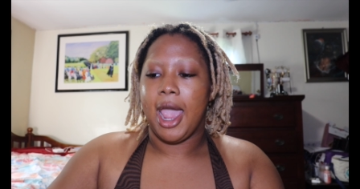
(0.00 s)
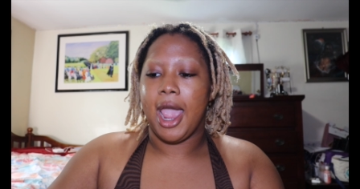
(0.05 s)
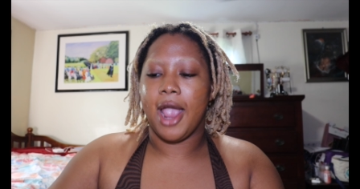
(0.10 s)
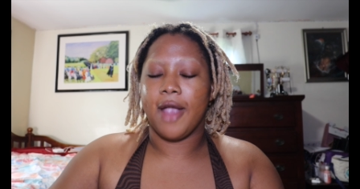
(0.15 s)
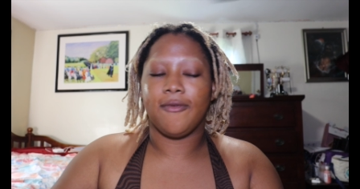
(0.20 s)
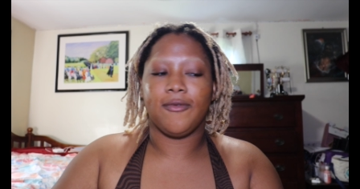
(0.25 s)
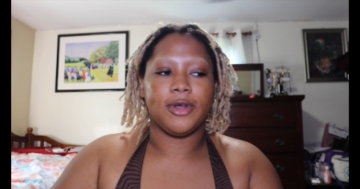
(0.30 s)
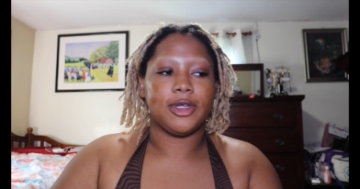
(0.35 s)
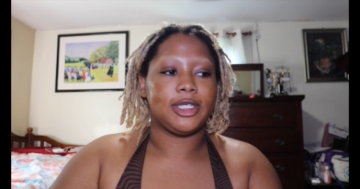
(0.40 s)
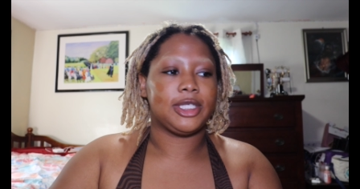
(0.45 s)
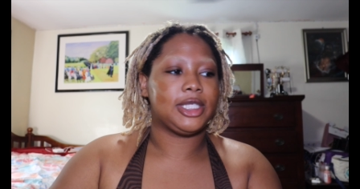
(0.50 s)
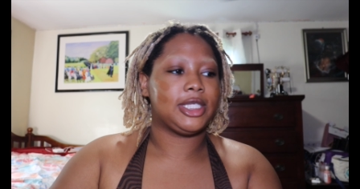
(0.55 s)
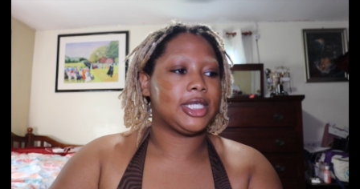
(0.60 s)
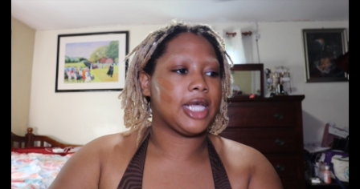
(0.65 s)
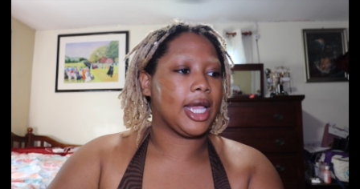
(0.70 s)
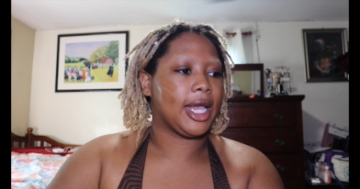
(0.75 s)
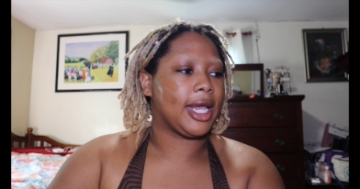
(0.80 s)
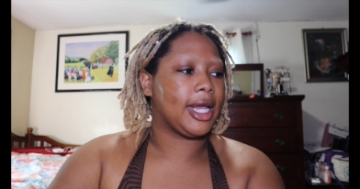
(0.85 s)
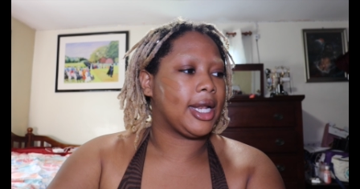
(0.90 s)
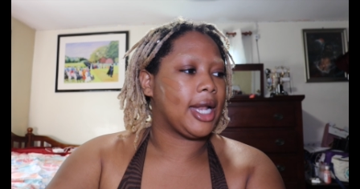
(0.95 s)
every
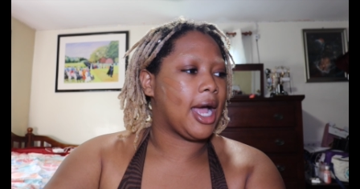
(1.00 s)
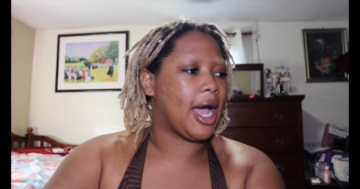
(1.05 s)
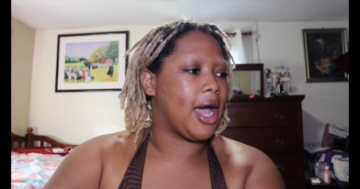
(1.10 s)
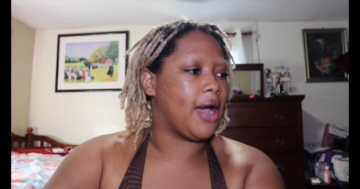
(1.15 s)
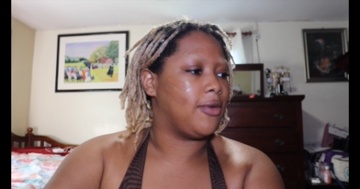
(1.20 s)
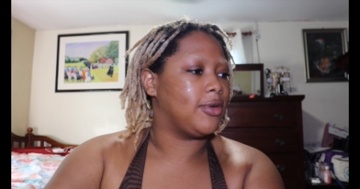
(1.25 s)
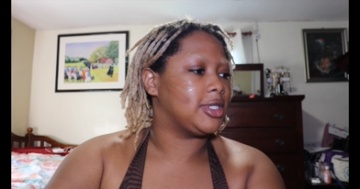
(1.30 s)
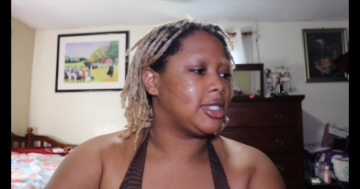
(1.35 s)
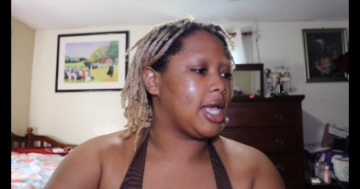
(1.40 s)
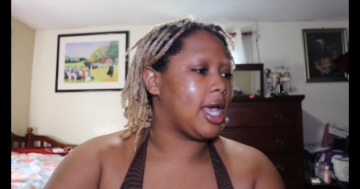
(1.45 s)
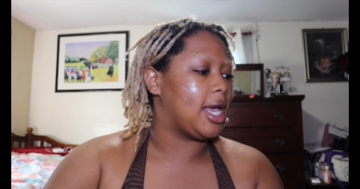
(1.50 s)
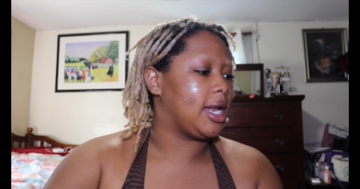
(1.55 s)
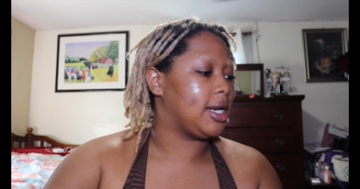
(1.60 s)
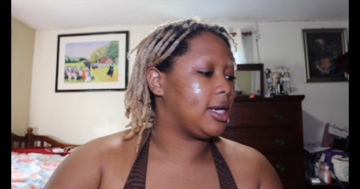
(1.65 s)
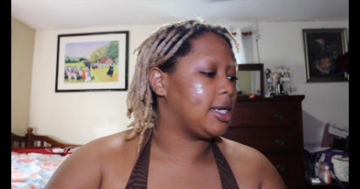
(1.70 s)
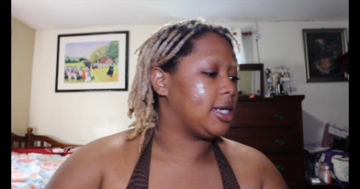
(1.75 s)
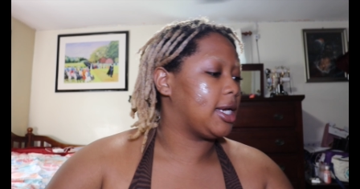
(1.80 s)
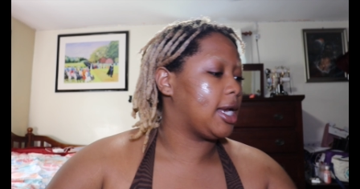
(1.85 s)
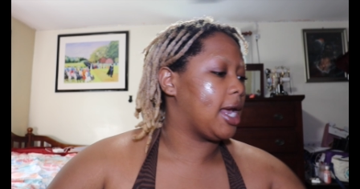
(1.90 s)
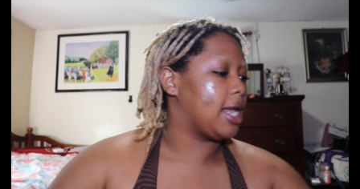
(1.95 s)
second I was
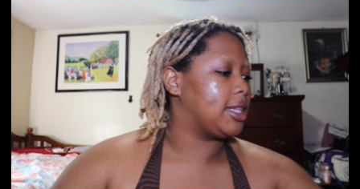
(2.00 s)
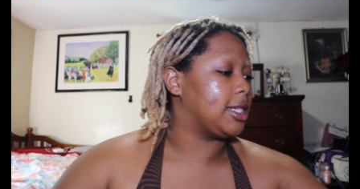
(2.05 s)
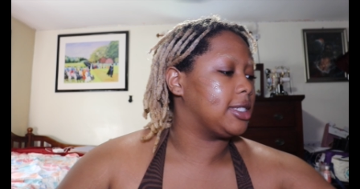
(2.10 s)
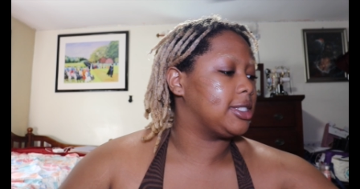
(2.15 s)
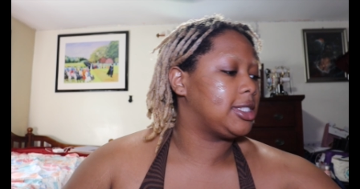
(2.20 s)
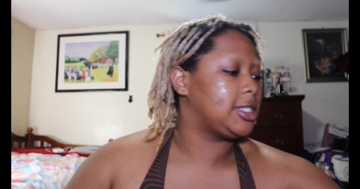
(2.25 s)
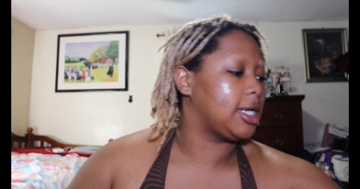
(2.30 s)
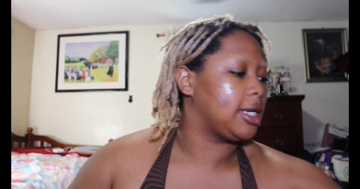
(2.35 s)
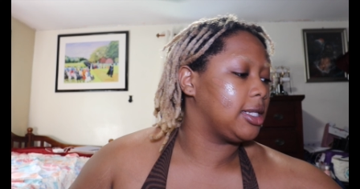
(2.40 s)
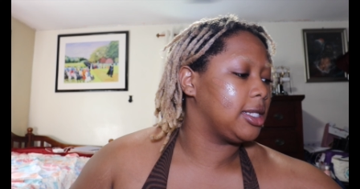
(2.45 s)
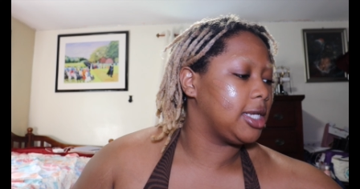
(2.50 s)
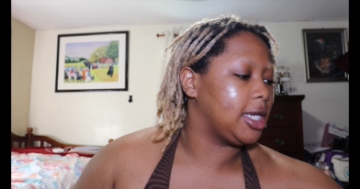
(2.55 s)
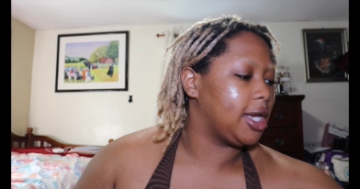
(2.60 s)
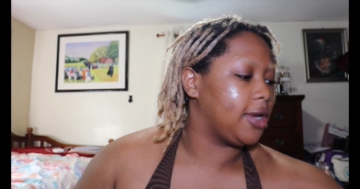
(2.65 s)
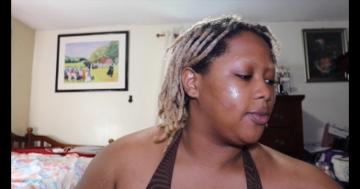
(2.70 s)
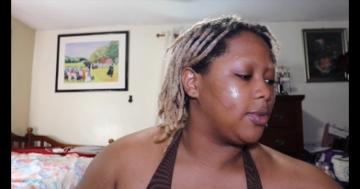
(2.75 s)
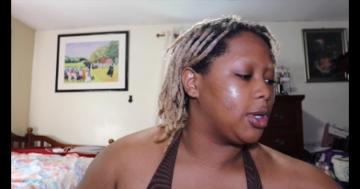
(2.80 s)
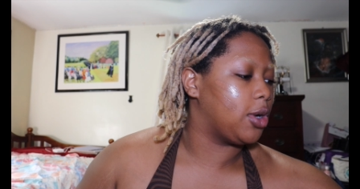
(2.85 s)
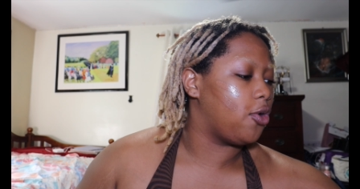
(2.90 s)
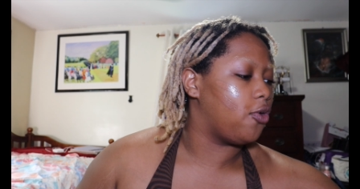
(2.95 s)
editing and then suddenly
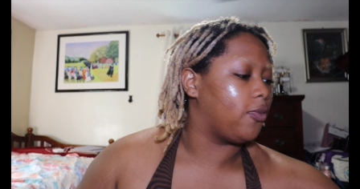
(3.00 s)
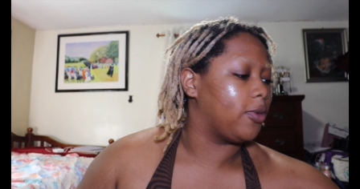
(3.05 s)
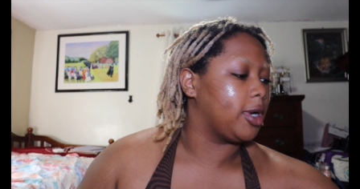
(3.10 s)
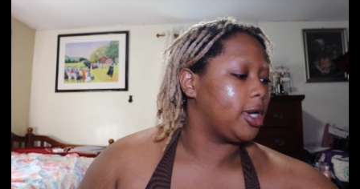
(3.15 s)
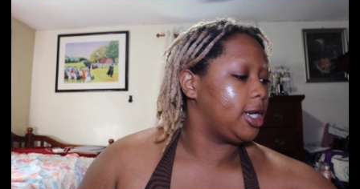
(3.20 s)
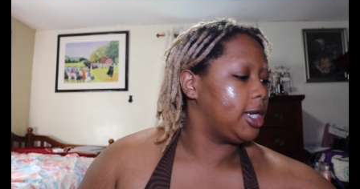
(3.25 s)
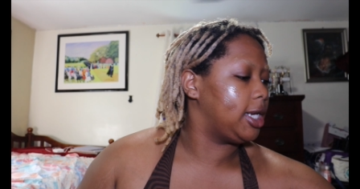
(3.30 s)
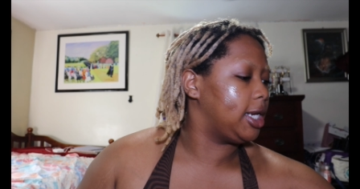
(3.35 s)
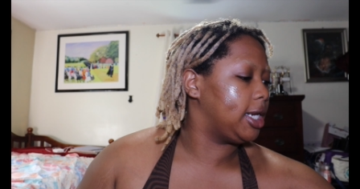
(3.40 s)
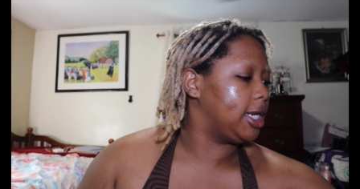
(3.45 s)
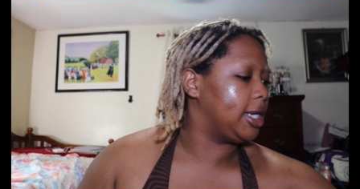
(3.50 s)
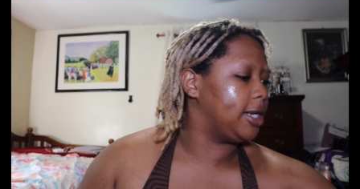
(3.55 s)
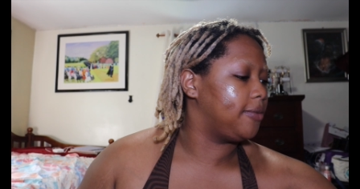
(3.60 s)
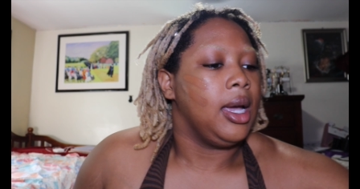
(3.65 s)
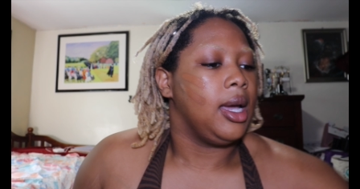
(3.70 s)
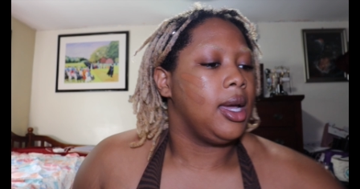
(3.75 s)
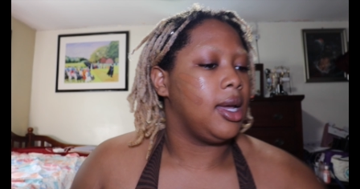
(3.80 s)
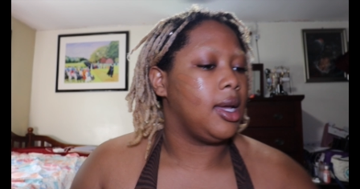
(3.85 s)
it would overheat